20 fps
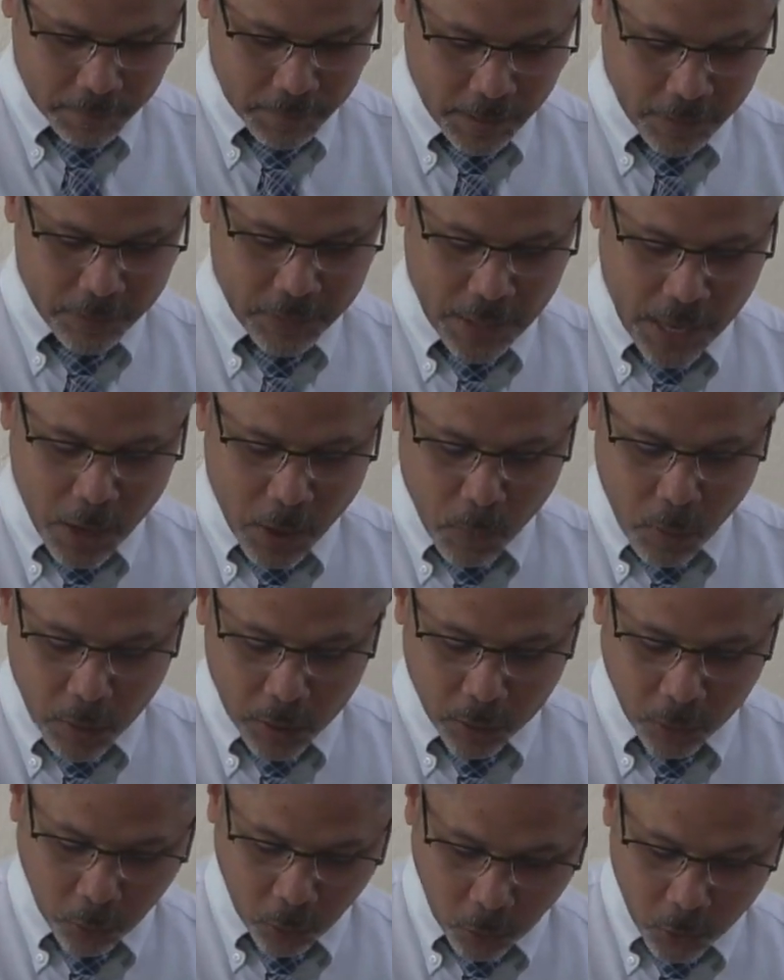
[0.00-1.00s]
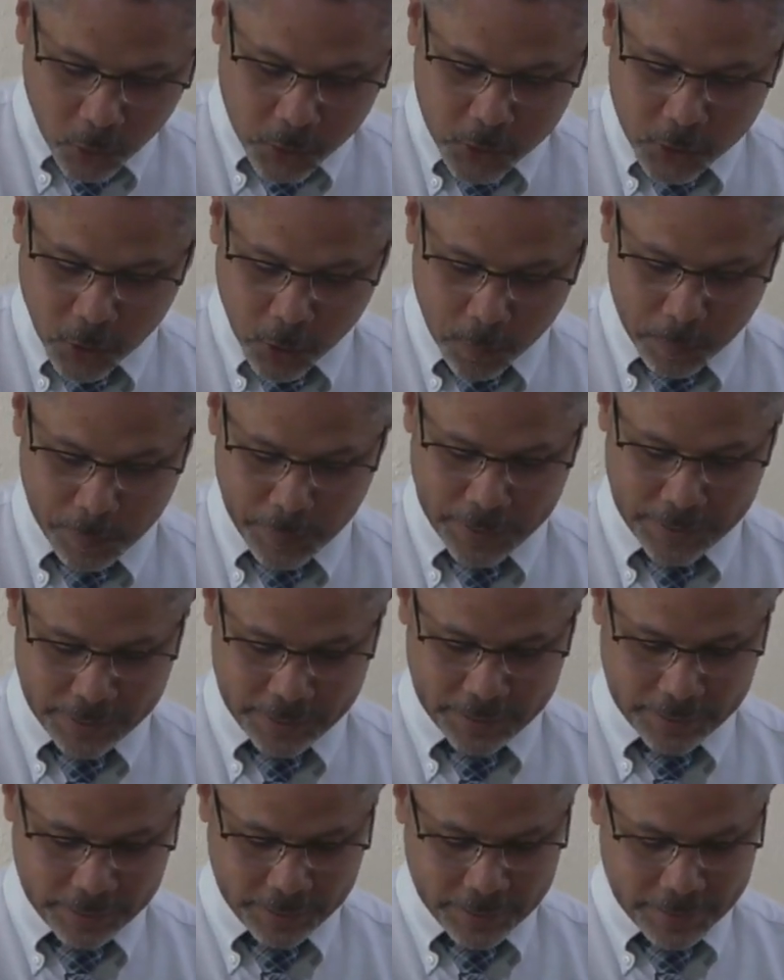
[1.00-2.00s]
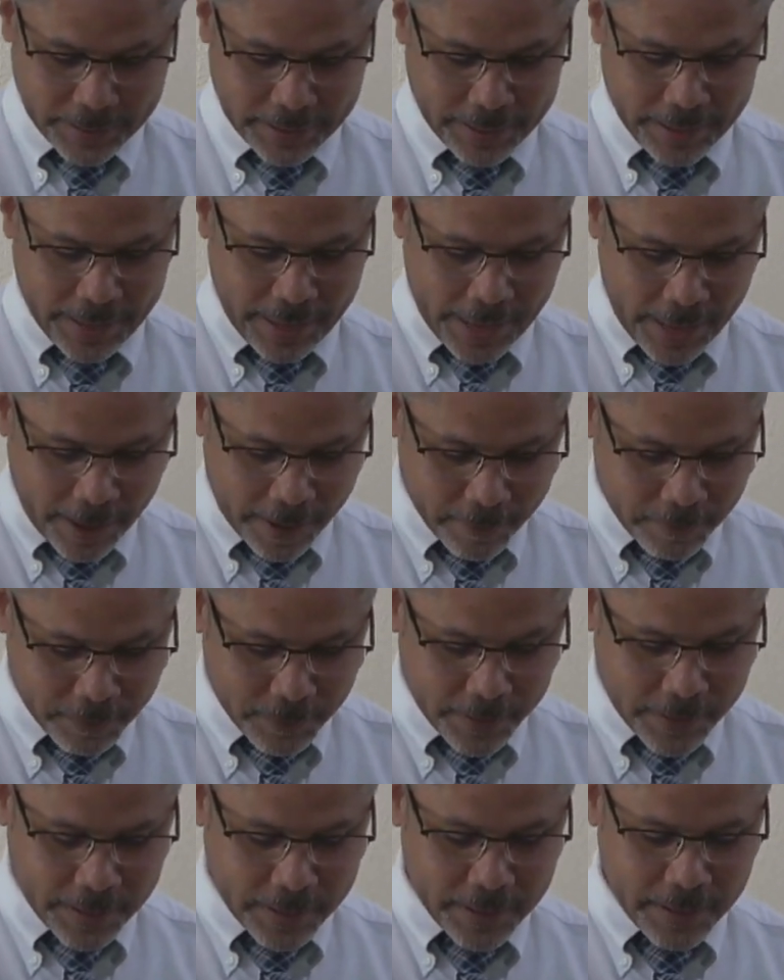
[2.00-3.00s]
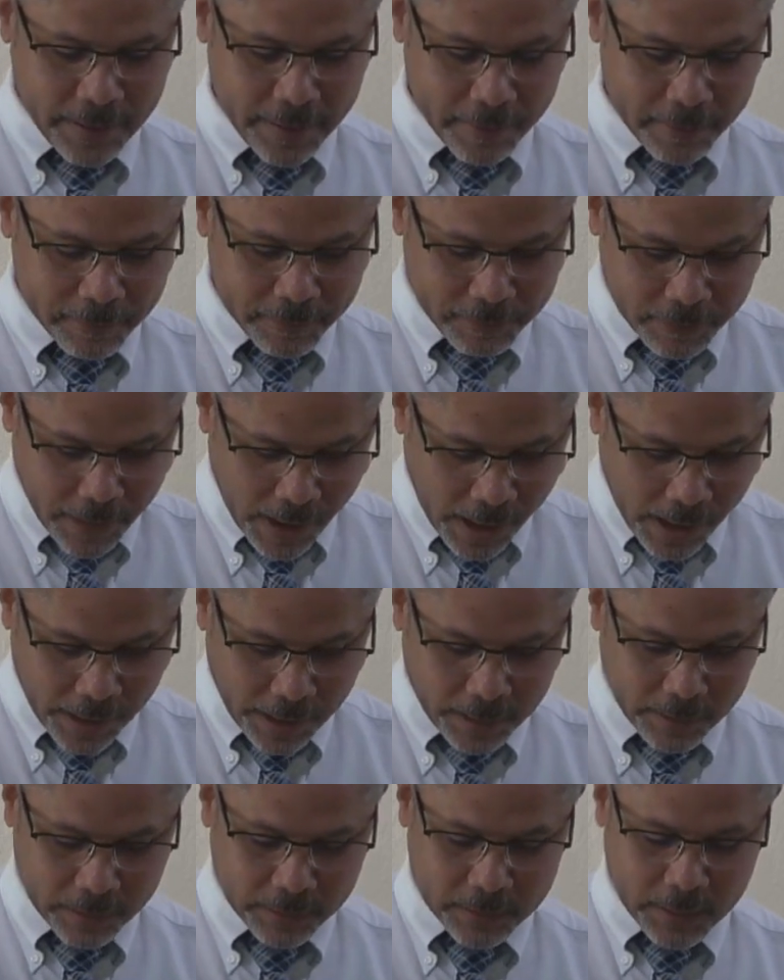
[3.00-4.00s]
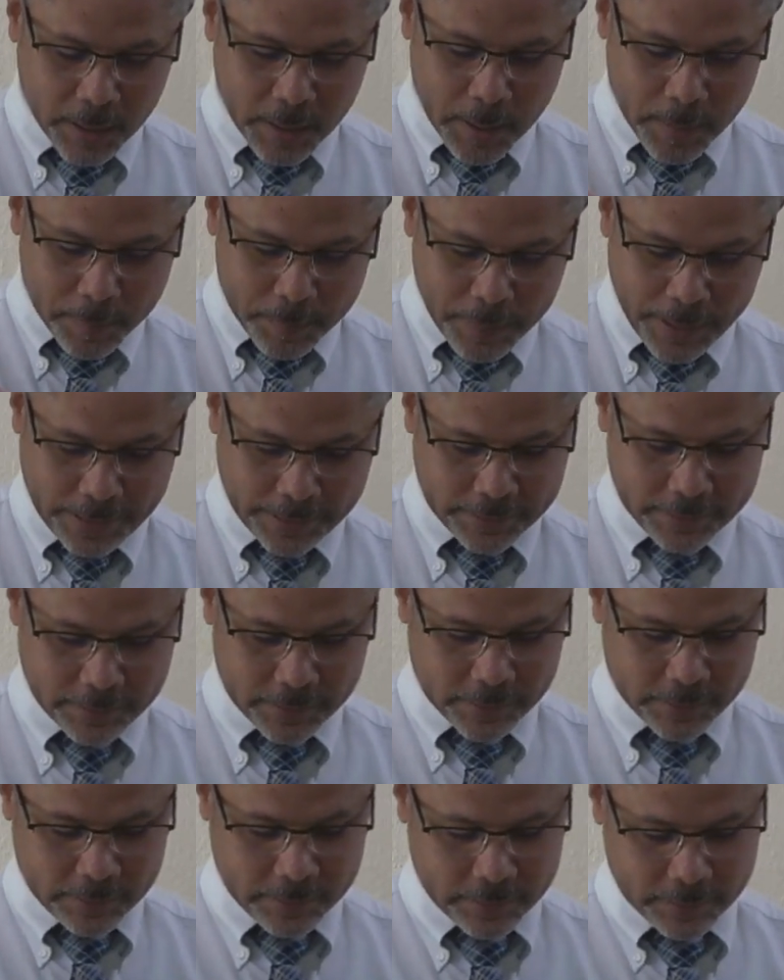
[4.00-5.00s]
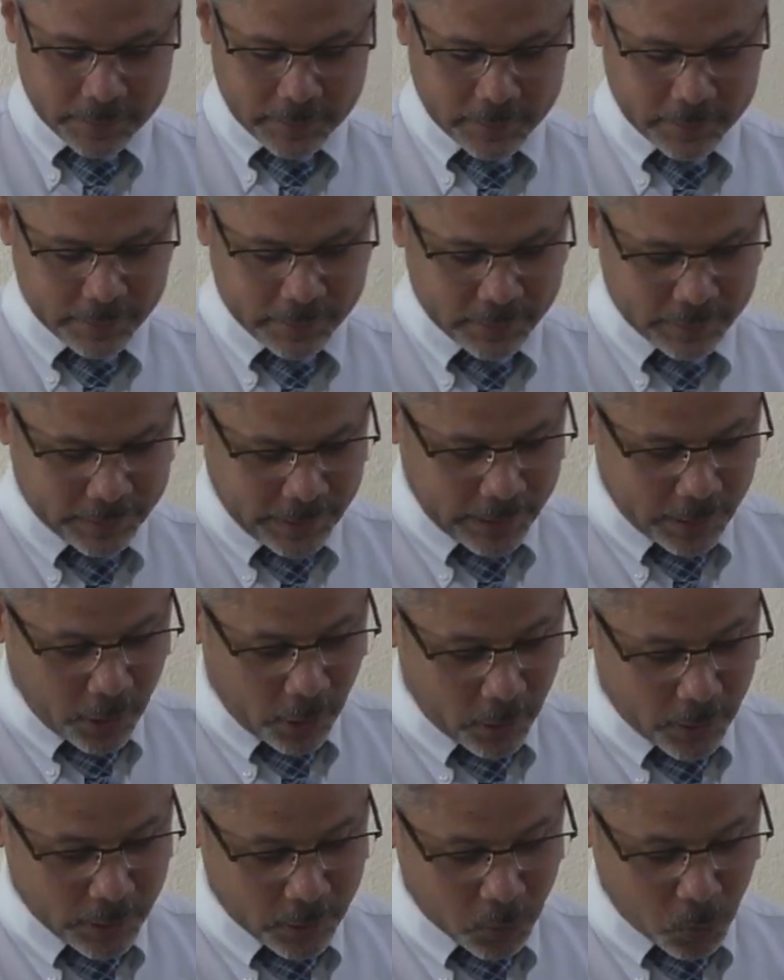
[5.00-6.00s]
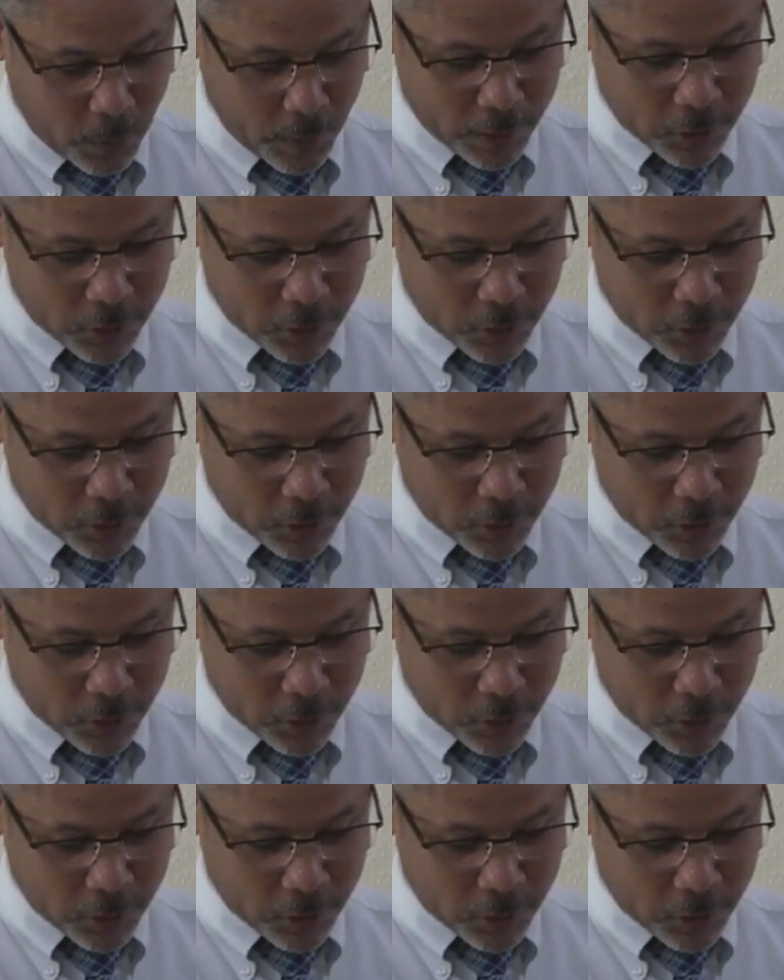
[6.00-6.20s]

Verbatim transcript: there will also be every vile practice. Take notice, where